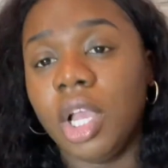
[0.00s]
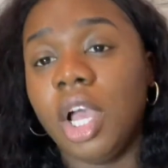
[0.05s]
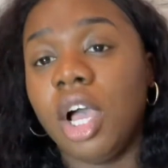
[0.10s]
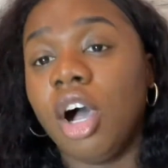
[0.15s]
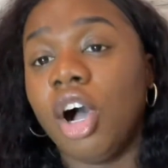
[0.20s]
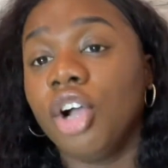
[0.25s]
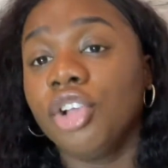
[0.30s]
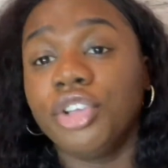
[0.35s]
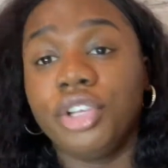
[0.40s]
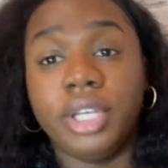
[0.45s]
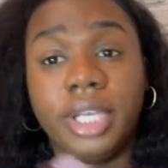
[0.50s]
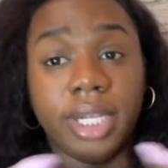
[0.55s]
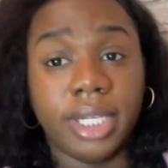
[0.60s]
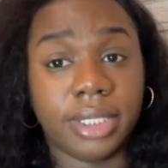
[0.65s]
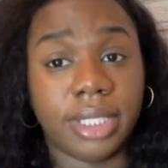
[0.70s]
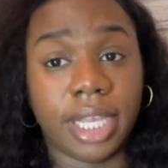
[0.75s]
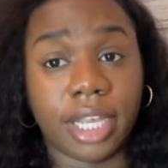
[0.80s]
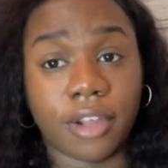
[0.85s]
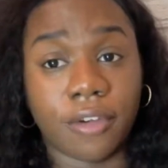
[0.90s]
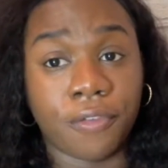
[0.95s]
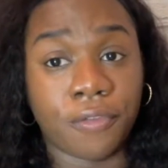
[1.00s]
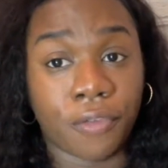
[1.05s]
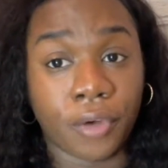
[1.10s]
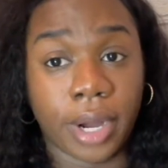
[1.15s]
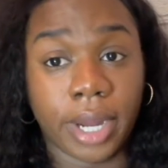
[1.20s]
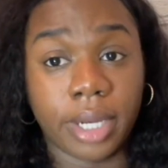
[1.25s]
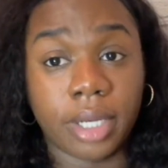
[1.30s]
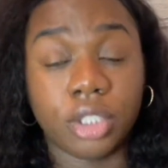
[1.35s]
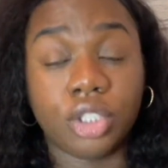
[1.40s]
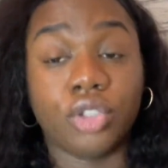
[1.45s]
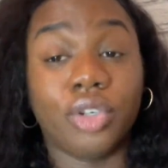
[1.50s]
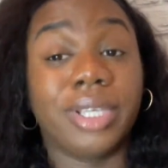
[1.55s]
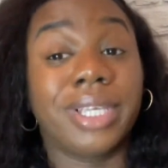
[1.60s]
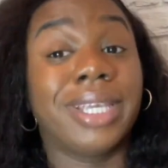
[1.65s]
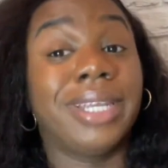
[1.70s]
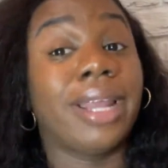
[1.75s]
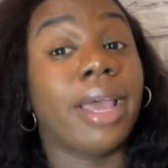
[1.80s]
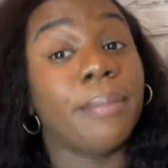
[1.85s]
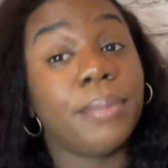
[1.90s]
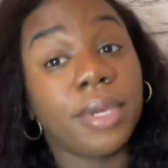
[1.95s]
All you need is like a friend, so it
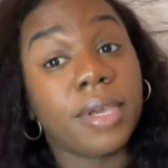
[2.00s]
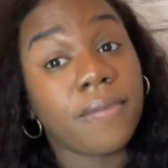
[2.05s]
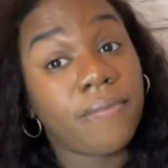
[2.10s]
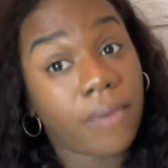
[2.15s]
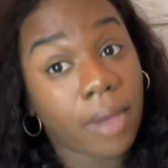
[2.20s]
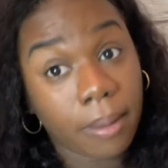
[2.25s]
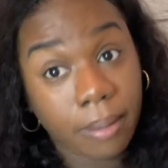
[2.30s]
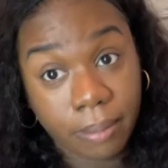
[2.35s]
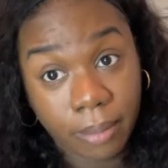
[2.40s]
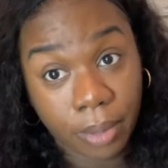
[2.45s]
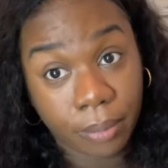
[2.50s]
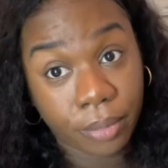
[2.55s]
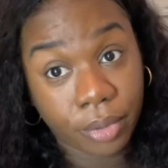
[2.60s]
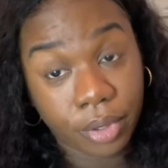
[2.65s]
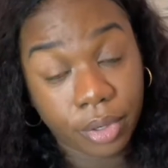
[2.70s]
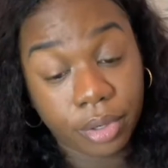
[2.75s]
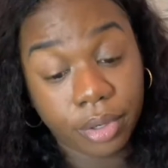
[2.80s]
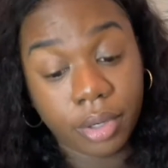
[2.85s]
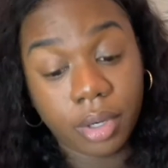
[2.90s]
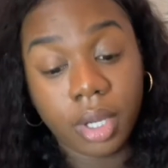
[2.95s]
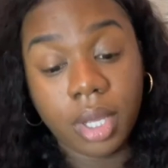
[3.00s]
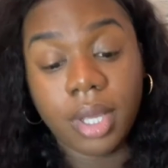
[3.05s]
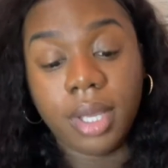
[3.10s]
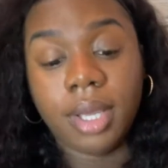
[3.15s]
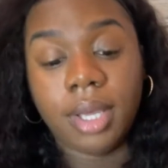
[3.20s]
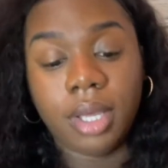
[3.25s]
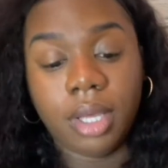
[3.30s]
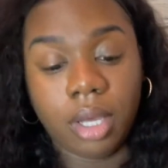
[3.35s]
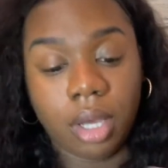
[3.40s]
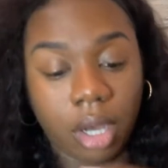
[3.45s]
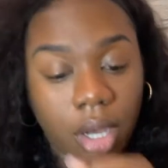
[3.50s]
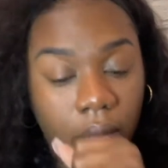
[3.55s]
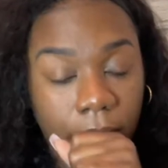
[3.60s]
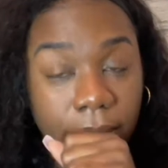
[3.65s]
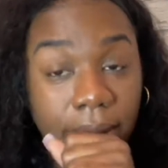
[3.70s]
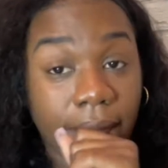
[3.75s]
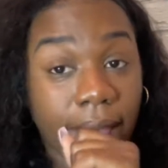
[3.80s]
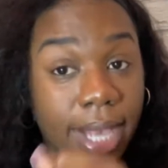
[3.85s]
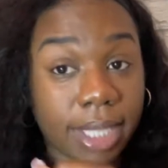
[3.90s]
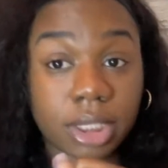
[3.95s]
cannot be a family member.
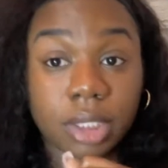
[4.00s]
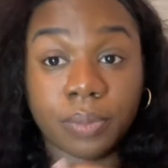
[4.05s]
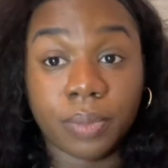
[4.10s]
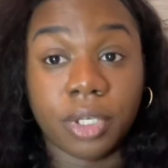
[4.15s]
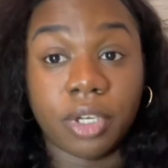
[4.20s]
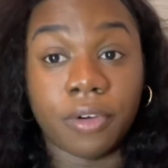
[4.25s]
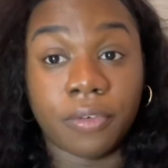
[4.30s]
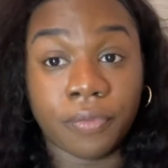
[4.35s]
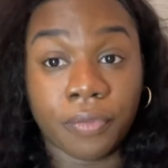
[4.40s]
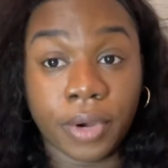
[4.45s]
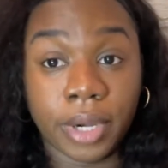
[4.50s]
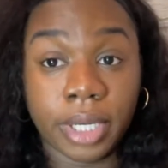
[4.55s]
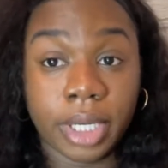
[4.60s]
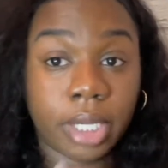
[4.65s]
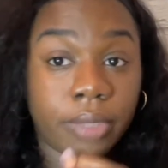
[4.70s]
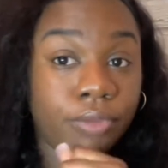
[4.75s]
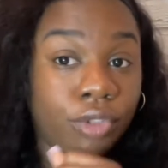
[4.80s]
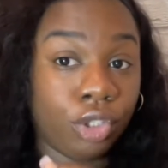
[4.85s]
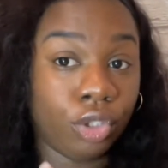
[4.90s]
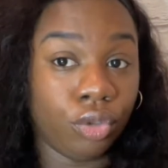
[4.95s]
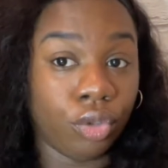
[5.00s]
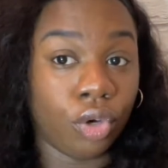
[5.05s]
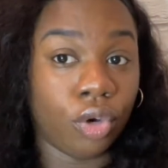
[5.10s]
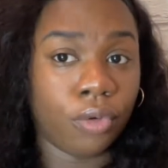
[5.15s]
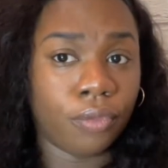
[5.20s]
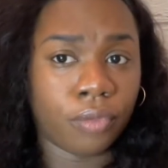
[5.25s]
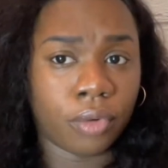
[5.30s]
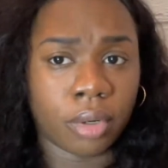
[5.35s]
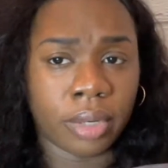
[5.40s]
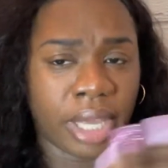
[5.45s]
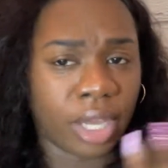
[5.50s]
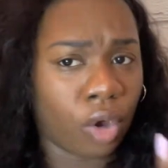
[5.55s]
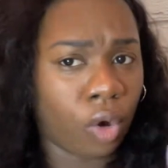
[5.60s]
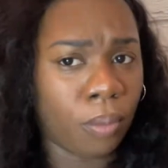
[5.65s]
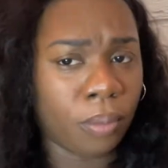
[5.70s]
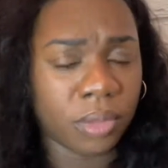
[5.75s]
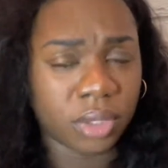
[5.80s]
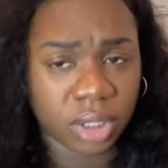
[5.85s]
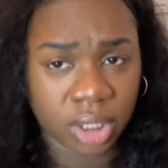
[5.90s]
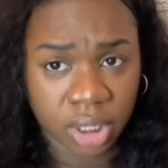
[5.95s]
It has to be a friend that you know for like
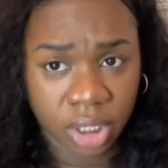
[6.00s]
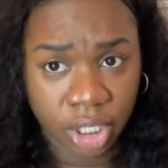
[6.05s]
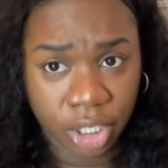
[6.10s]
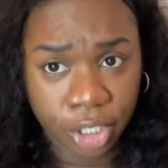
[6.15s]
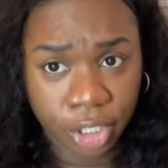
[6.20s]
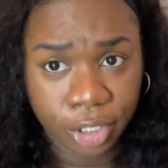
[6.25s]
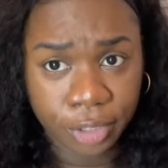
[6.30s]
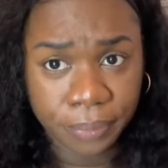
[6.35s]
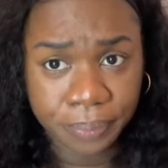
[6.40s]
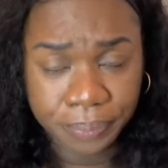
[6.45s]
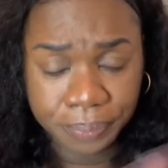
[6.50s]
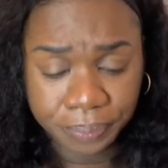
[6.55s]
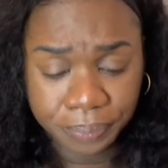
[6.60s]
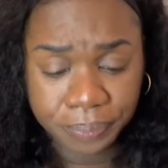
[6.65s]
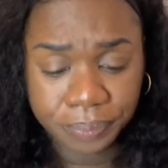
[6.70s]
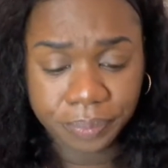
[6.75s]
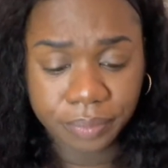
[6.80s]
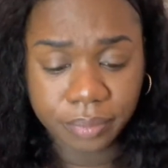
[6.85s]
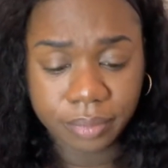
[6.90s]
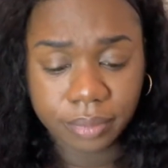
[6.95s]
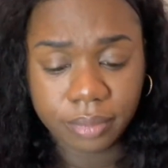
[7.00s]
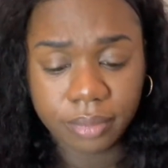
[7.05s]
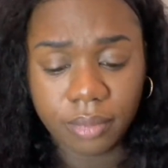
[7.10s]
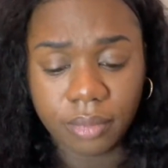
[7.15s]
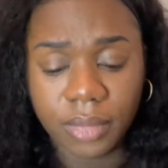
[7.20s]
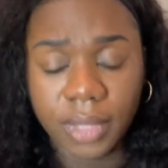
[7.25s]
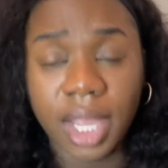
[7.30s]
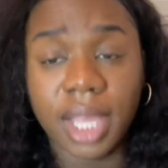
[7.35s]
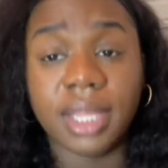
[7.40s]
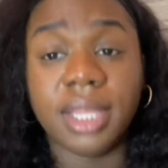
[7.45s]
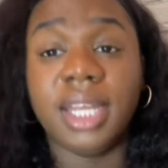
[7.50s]
almost a year, and then